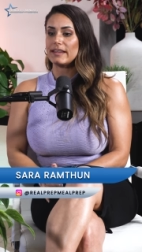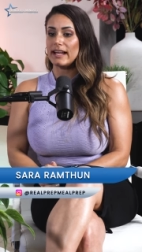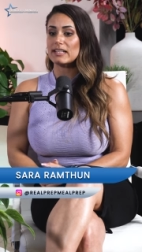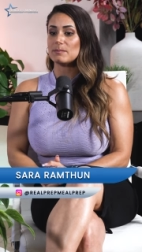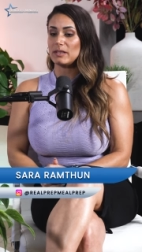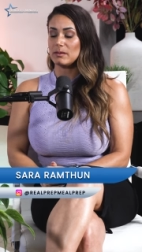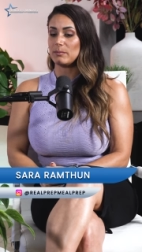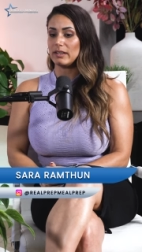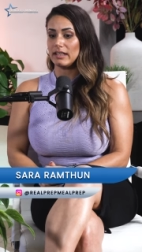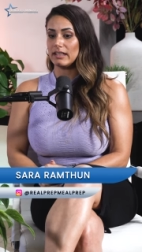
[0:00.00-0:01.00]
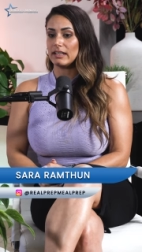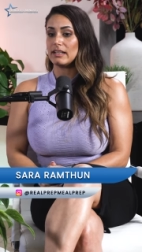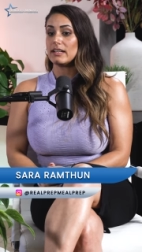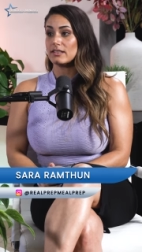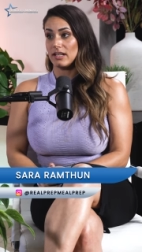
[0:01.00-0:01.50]
that's been a big
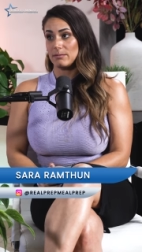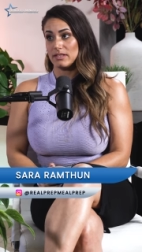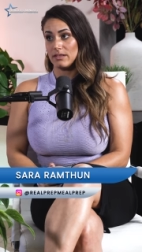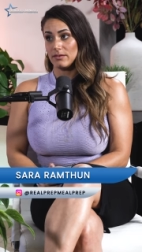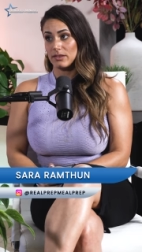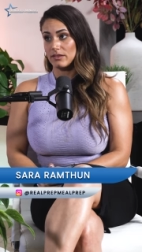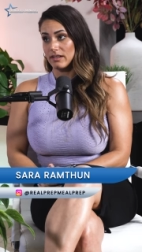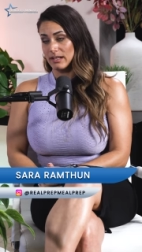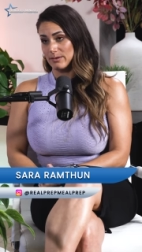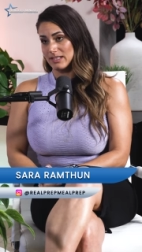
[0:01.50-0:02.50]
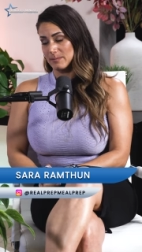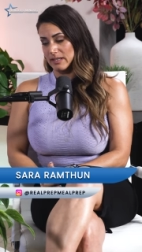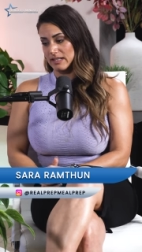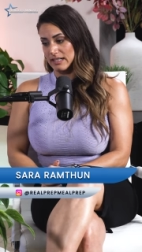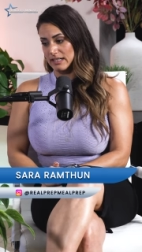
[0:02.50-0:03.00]
time saver. I was
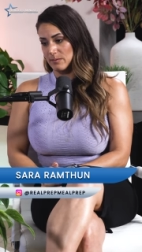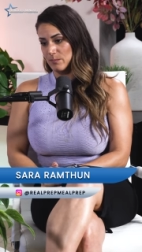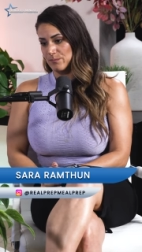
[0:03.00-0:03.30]
spending